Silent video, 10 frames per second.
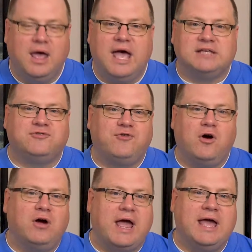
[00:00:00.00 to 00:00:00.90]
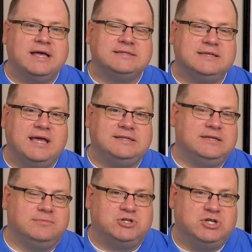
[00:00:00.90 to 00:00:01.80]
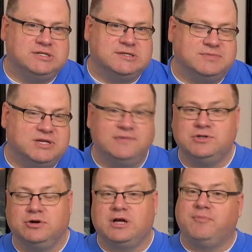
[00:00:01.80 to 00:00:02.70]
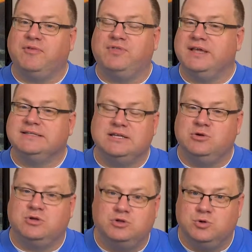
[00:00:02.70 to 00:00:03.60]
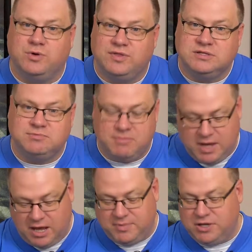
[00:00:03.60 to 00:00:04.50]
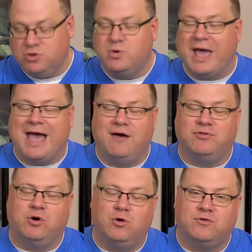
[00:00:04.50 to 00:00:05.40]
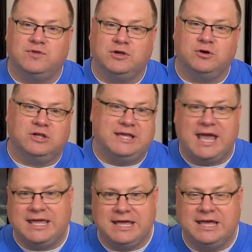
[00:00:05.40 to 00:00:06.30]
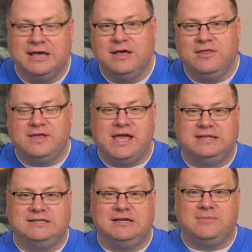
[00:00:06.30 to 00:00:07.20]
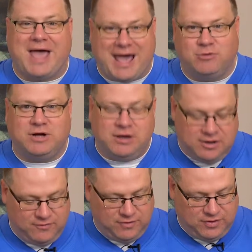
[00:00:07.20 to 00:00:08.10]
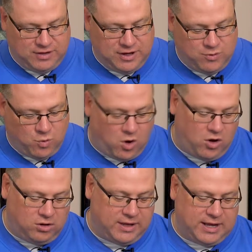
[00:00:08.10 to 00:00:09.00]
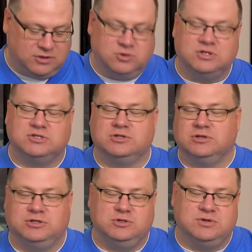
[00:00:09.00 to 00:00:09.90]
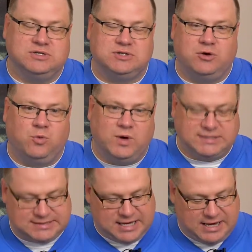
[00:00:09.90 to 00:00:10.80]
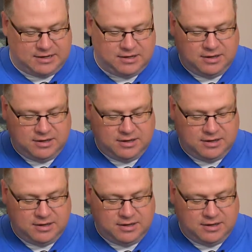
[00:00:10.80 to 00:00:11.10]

As far as the ATM machines themselves, there are a couple of things that you can do with this. Maybe you have the Hulk figure yanking the ATM out of the wall, and you can certainly do this on one side.